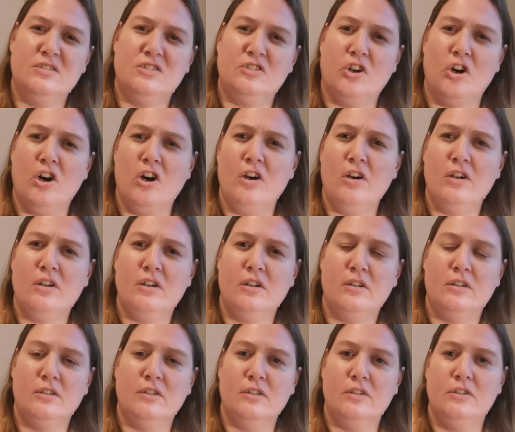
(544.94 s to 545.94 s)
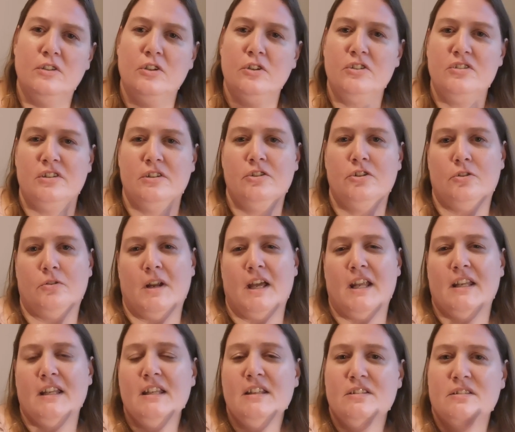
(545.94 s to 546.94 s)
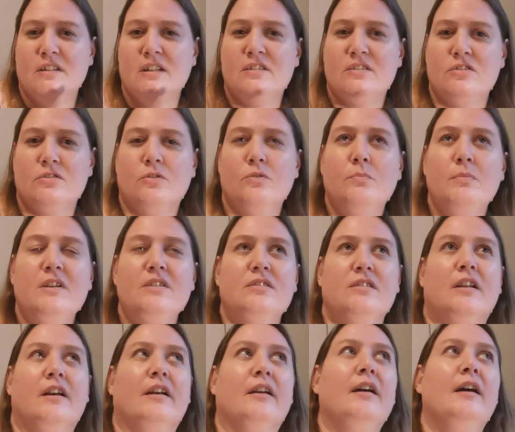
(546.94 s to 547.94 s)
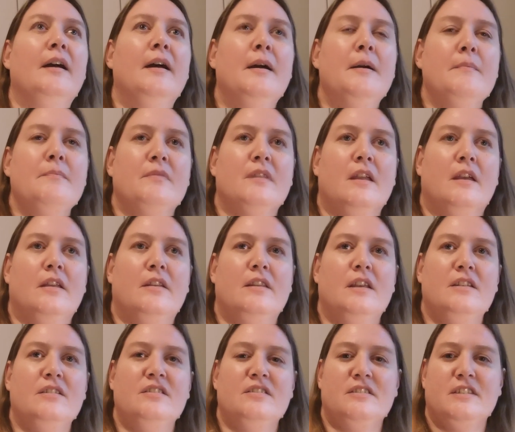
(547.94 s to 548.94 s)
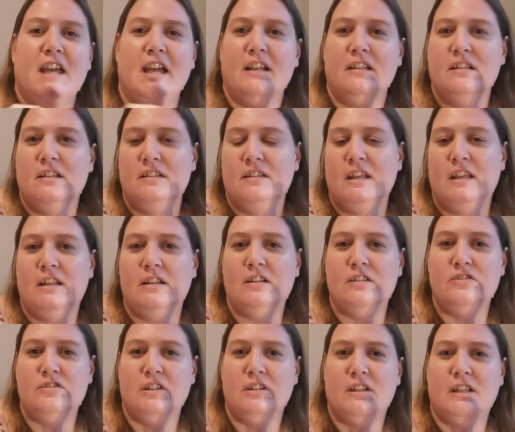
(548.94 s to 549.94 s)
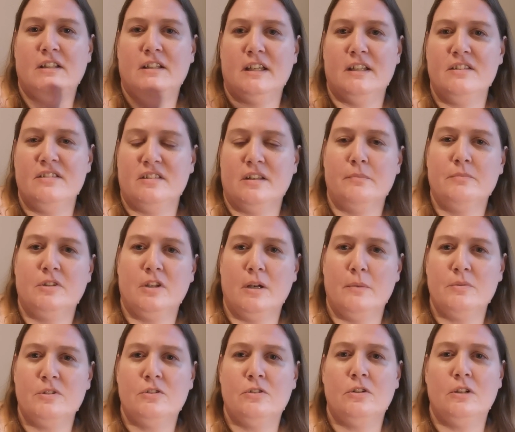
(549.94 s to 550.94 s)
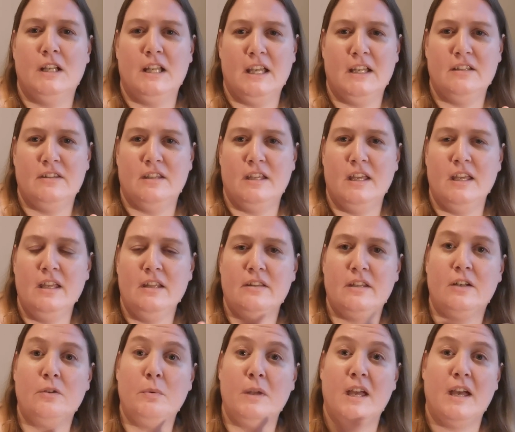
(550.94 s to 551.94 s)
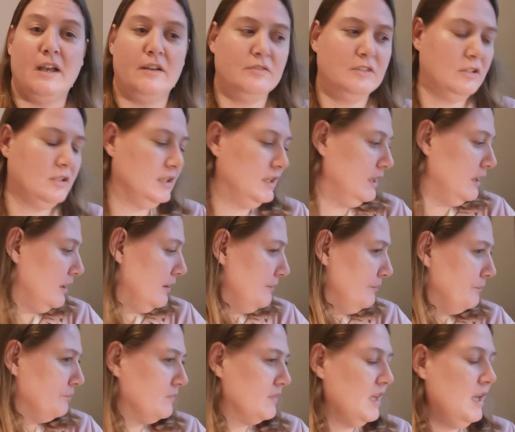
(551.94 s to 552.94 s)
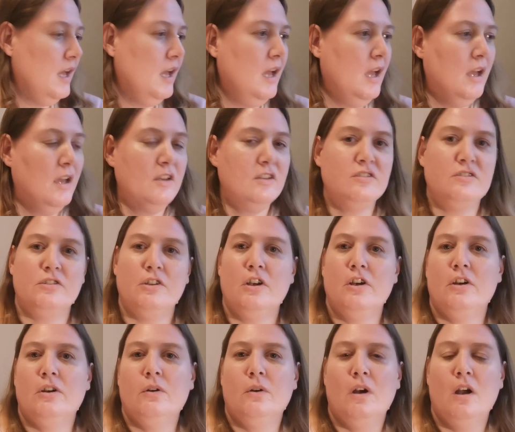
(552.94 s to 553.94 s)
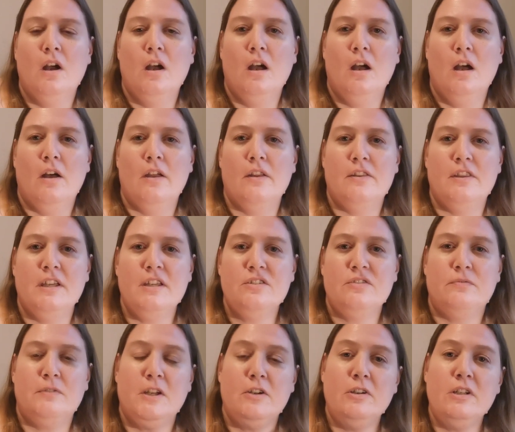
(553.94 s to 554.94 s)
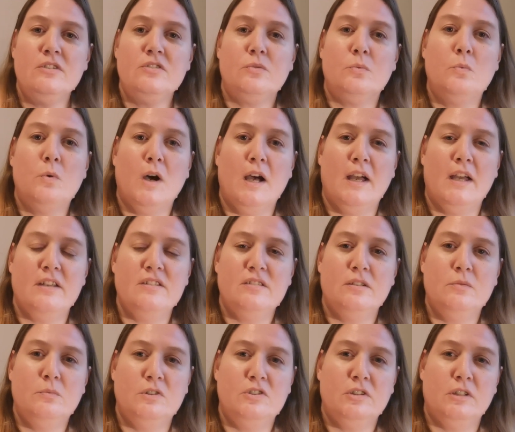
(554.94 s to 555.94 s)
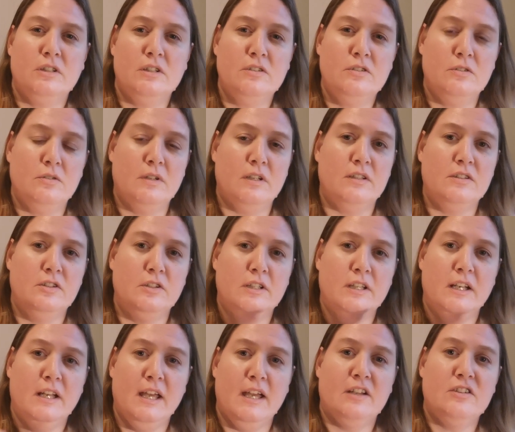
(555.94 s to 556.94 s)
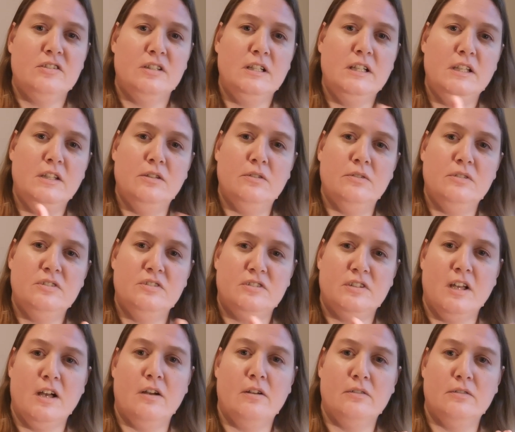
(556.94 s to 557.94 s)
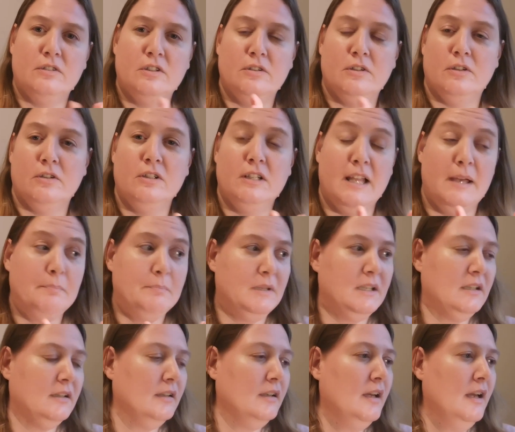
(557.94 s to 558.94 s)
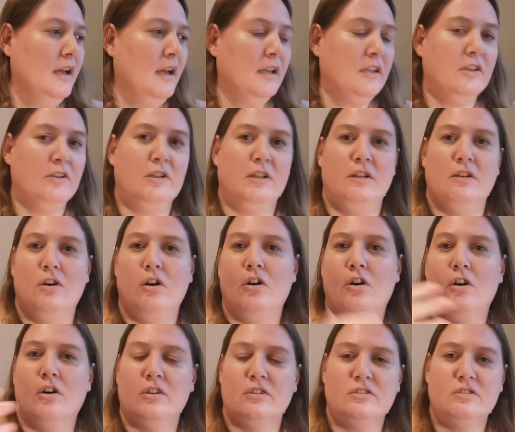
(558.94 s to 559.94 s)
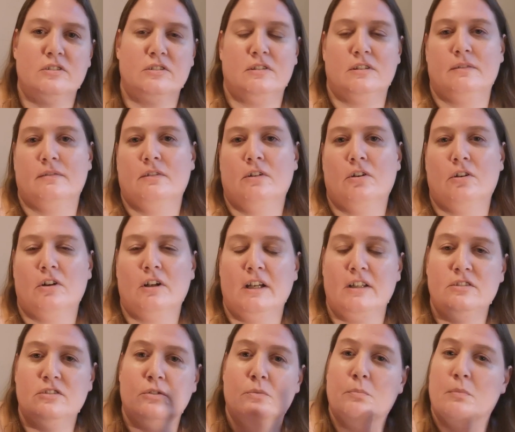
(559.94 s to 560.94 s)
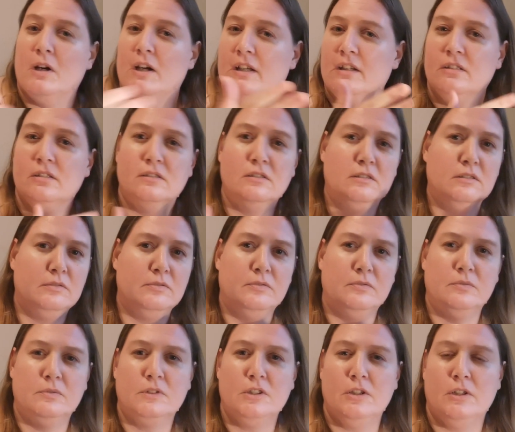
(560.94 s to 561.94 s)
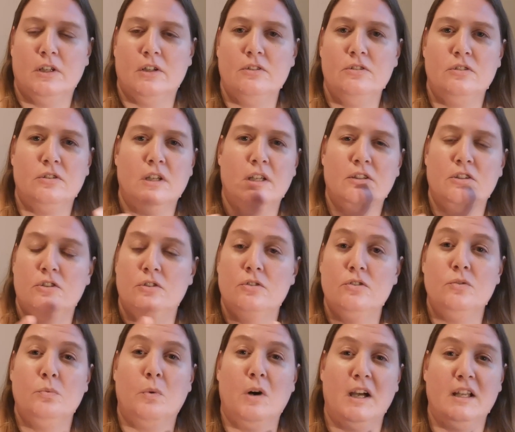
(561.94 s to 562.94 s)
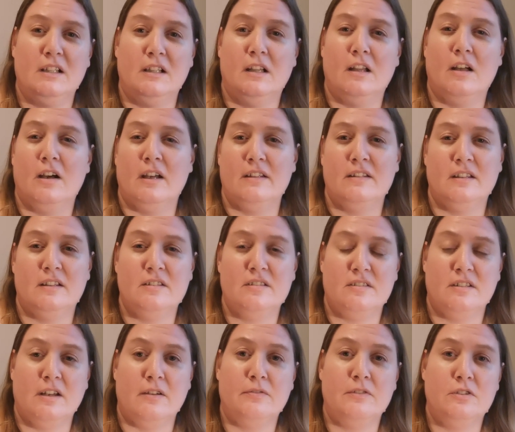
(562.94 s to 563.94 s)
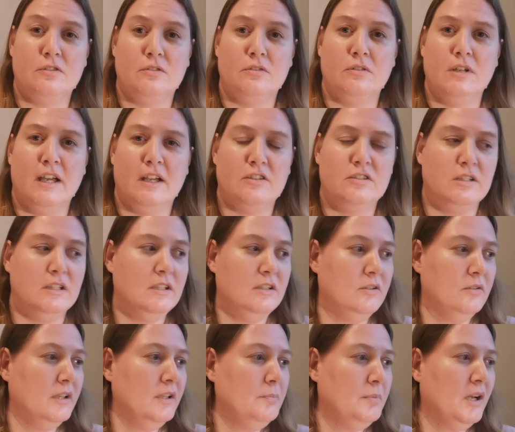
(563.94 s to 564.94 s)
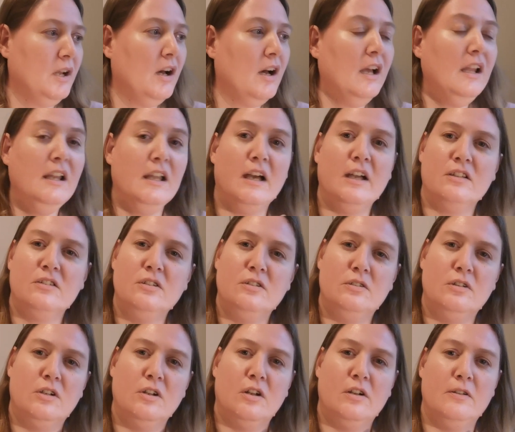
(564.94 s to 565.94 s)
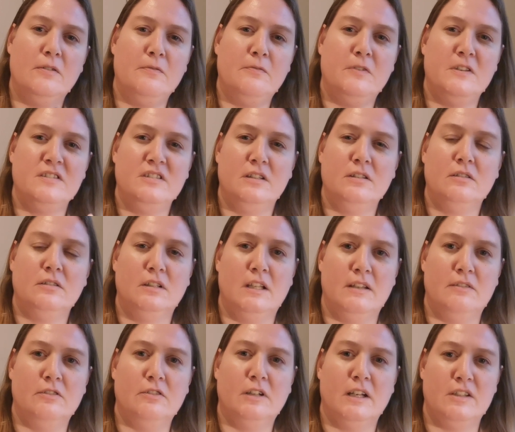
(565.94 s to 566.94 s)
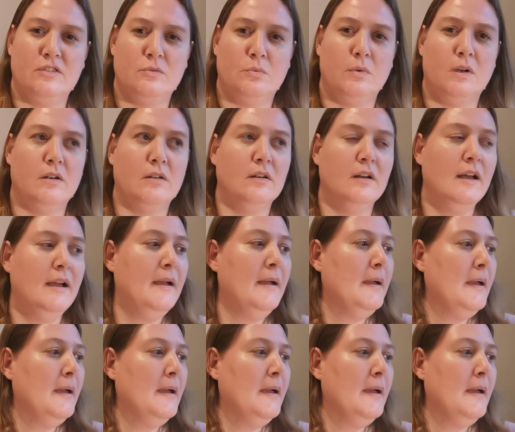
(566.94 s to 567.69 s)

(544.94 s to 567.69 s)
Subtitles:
dark nooks and crannies. It's almost like there's stagnant energy that can sometimes collect there that we have to clear. So there's various ways in which you can do it. You can actually use sound, clapping. You can ask Archangel Michael, and use white light and stuff to actually do it. But I like to do it on a physical level as well.